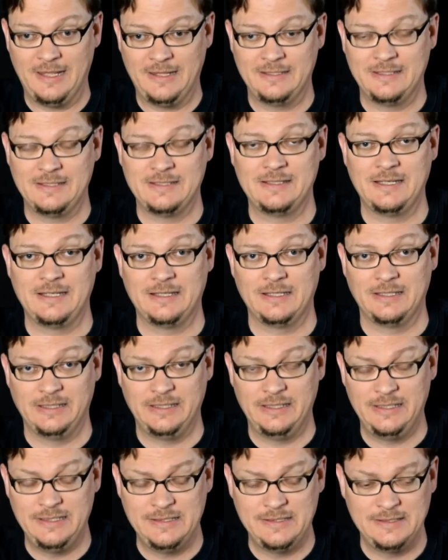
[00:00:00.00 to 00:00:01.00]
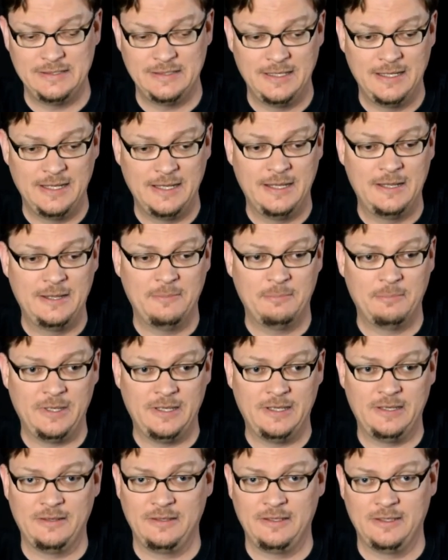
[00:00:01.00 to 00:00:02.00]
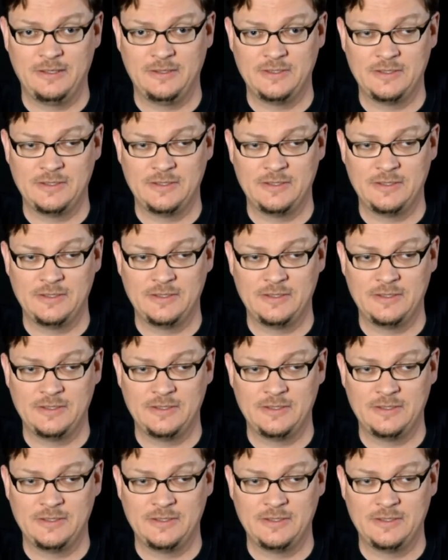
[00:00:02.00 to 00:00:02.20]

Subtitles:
to say the least, but in